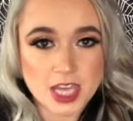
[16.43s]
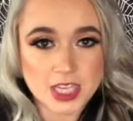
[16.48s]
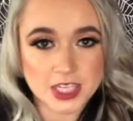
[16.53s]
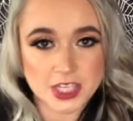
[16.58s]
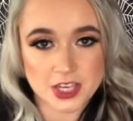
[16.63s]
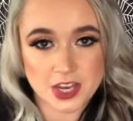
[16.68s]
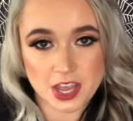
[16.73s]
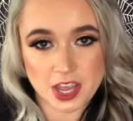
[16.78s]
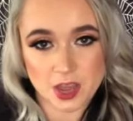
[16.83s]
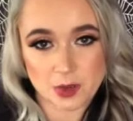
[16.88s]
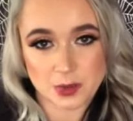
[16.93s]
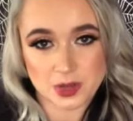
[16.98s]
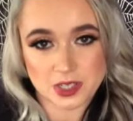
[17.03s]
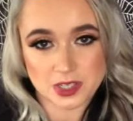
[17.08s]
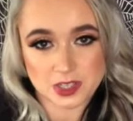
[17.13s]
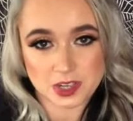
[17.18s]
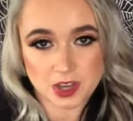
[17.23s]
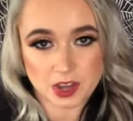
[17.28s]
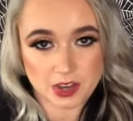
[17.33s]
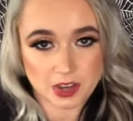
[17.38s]
Today I
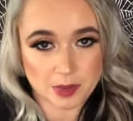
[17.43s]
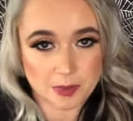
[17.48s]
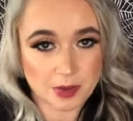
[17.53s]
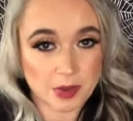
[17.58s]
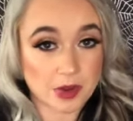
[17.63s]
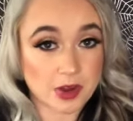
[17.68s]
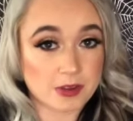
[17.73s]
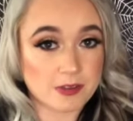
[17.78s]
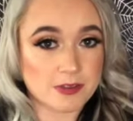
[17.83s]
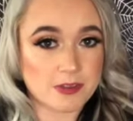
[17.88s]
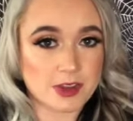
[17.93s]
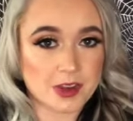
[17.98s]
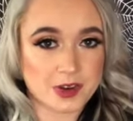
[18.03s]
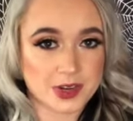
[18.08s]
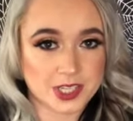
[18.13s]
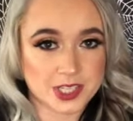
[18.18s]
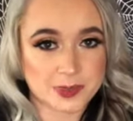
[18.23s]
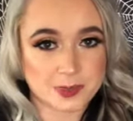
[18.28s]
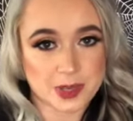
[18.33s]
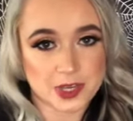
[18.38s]
want to talk about a
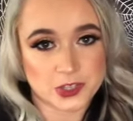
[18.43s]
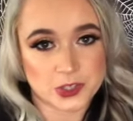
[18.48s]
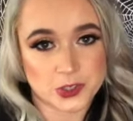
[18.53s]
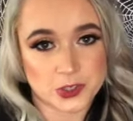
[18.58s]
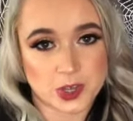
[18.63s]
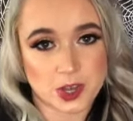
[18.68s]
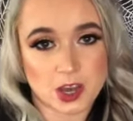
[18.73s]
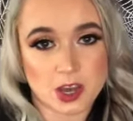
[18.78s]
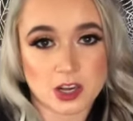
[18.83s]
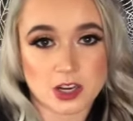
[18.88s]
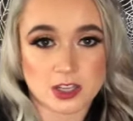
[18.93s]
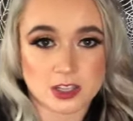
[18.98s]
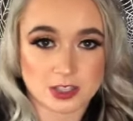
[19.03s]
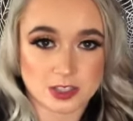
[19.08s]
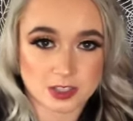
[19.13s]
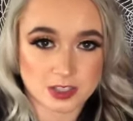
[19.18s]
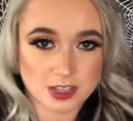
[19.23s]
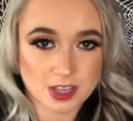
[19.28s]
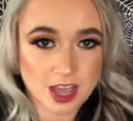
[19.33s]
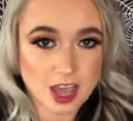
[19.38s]
very special
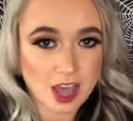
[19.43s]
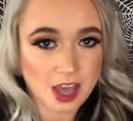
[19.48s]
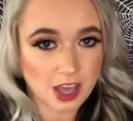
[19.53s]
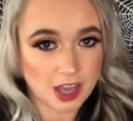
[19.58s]
goddess,